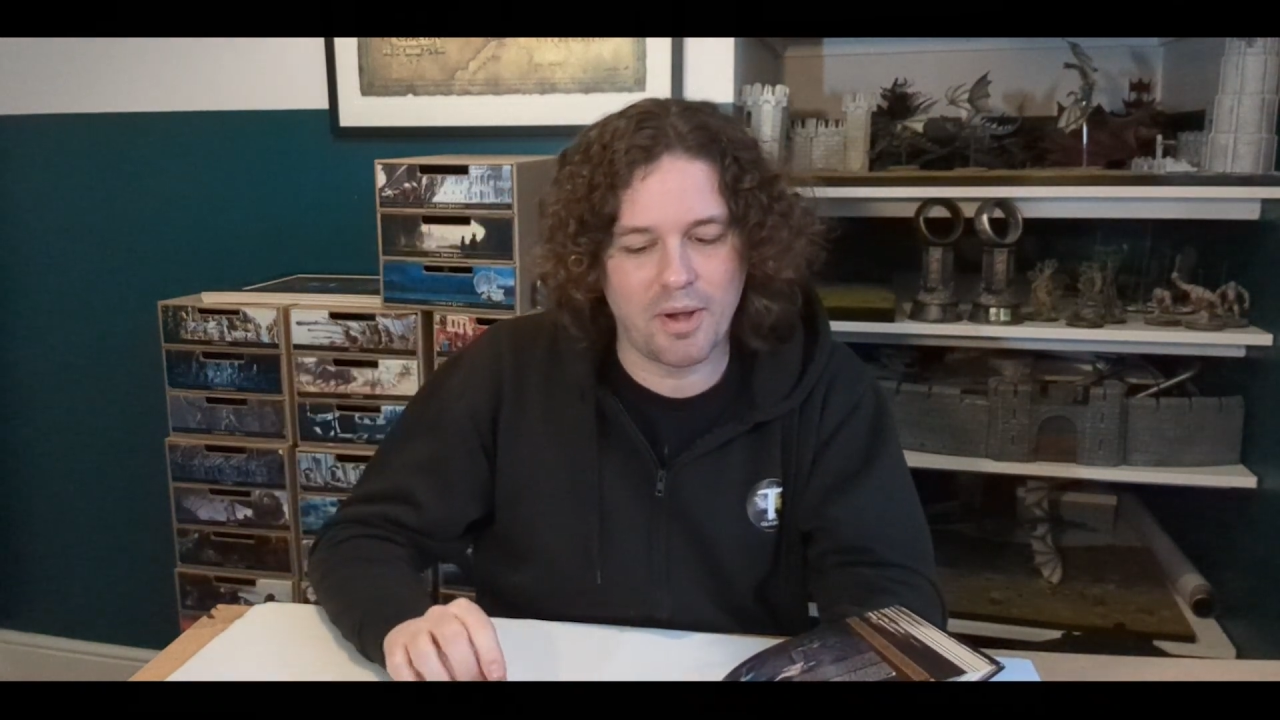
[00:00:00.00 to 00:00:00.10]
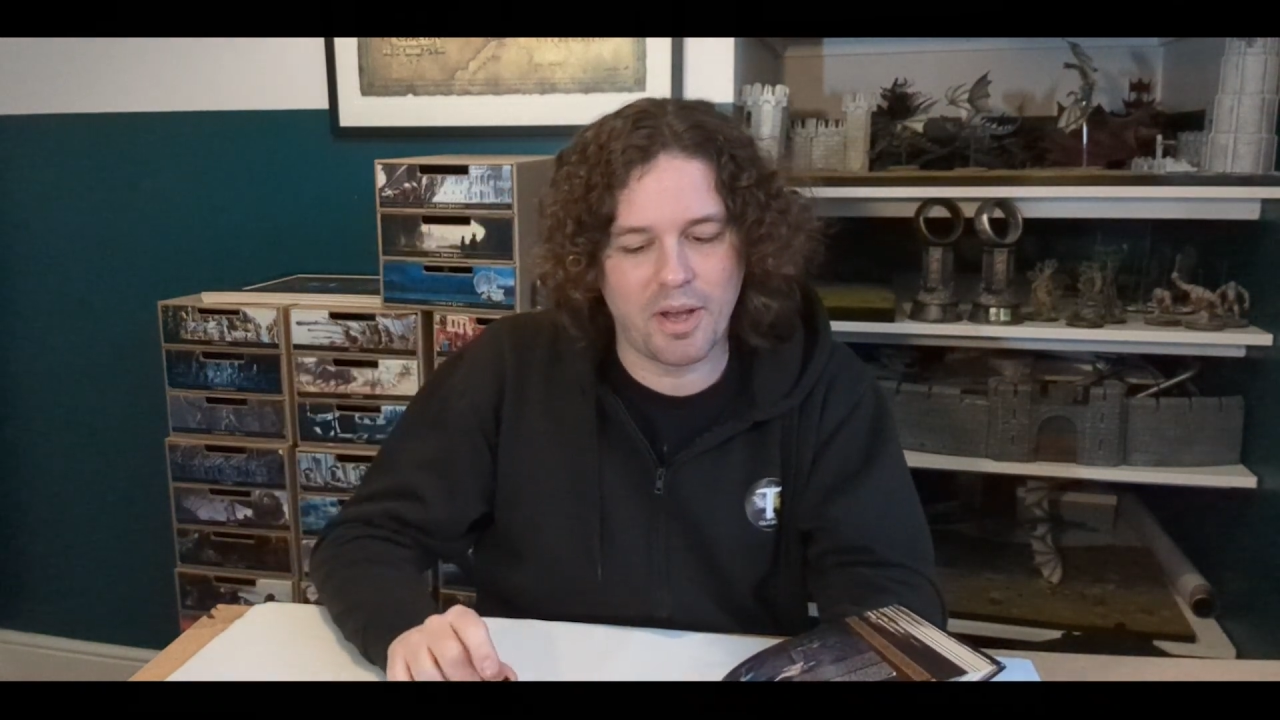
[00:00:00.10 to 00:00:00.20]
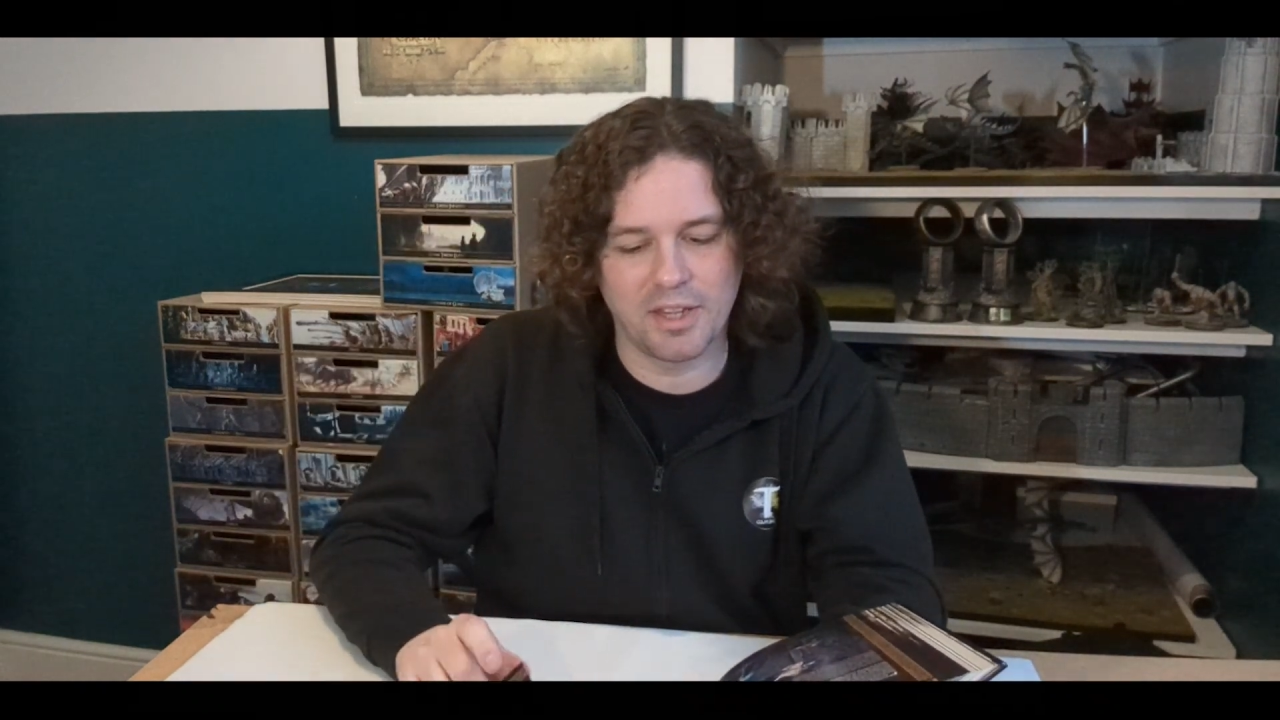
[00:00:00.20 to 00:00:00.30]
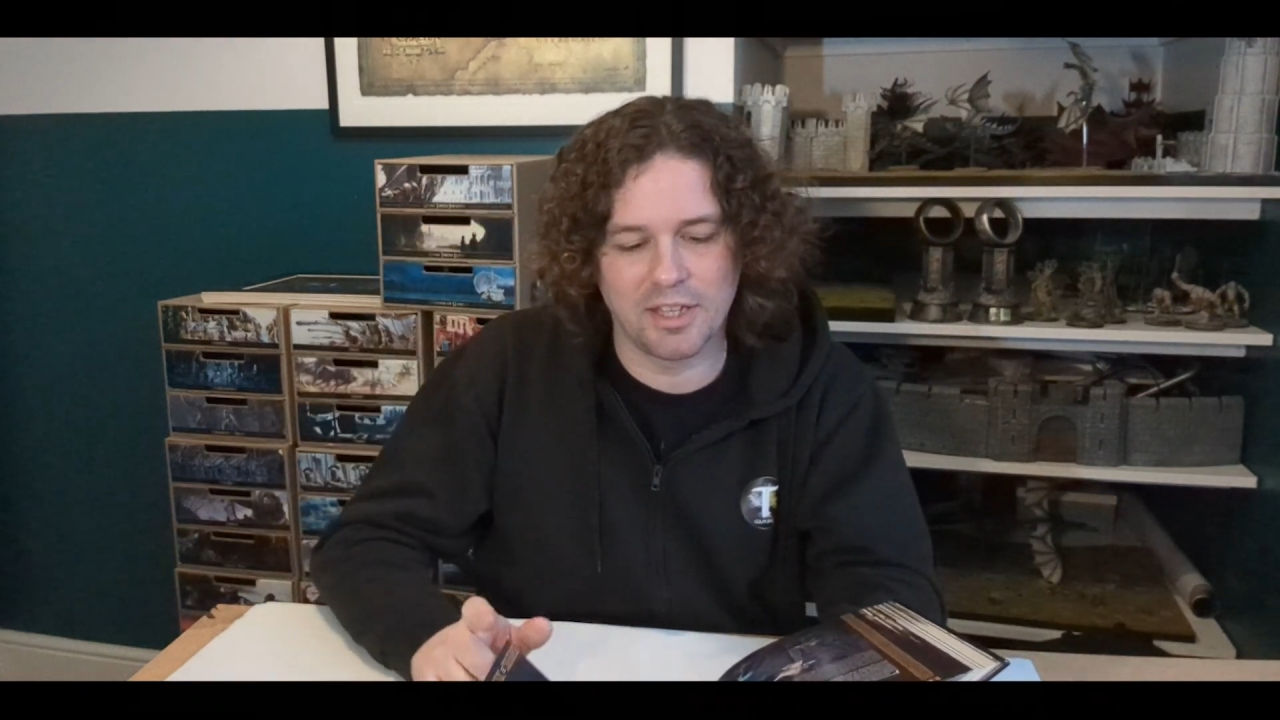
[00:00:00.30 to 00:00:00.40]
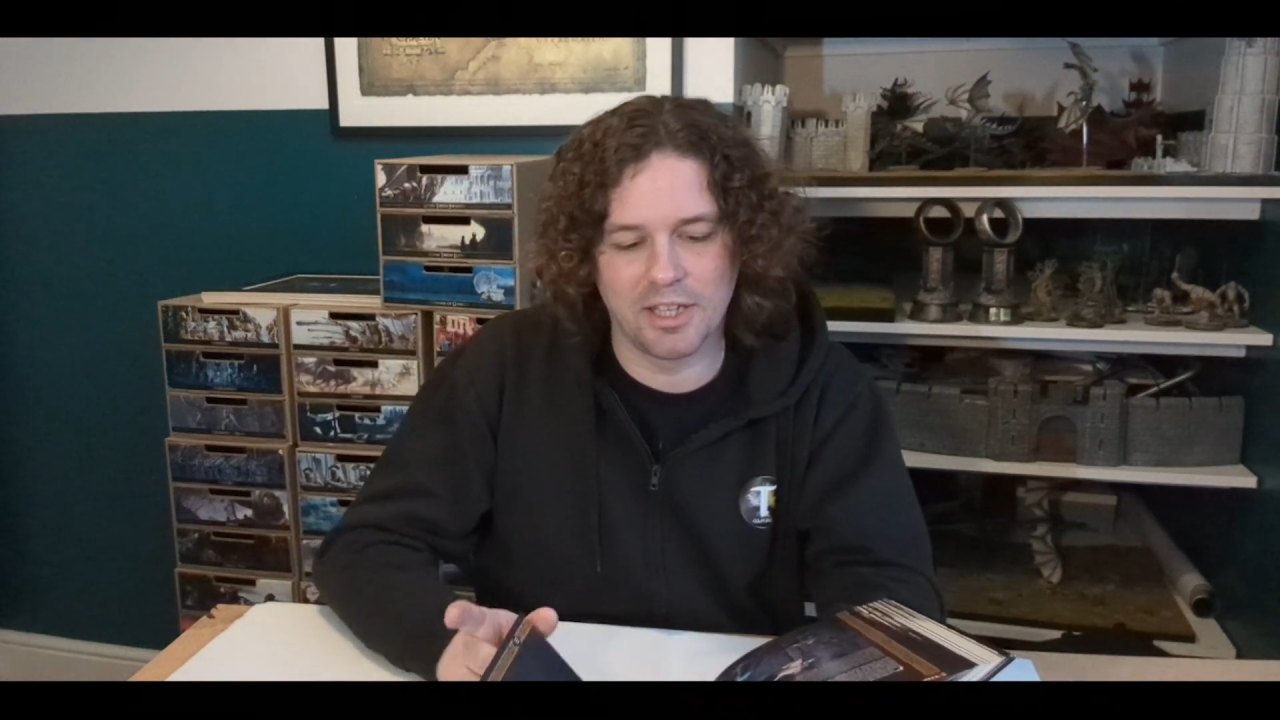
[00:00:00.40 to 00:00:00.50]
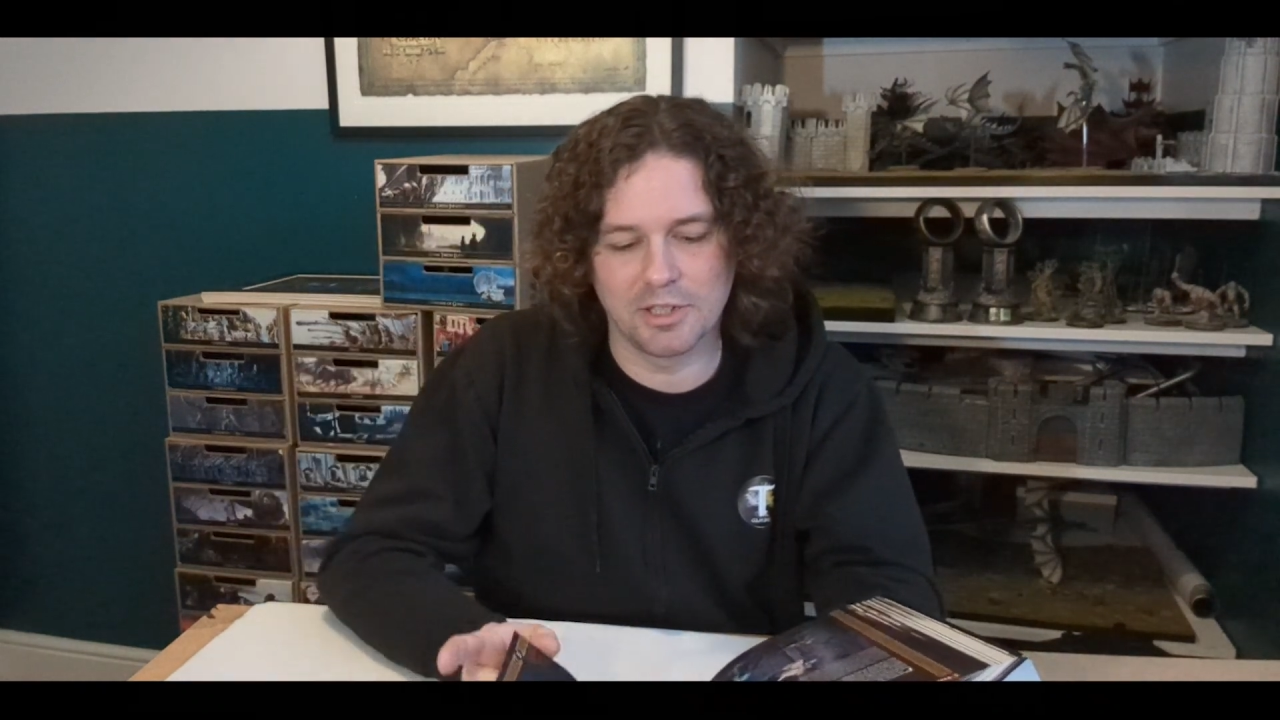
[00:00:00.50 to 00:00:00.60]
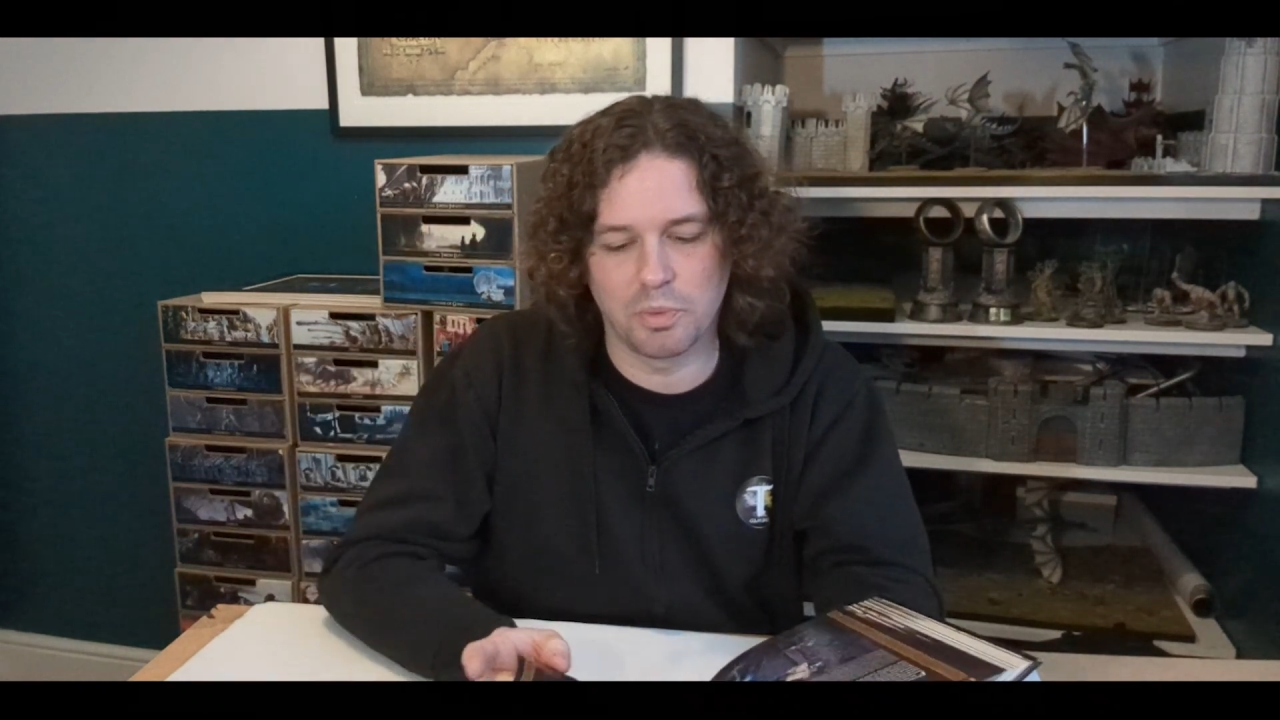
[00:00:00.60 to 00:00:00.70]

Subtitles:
I think that's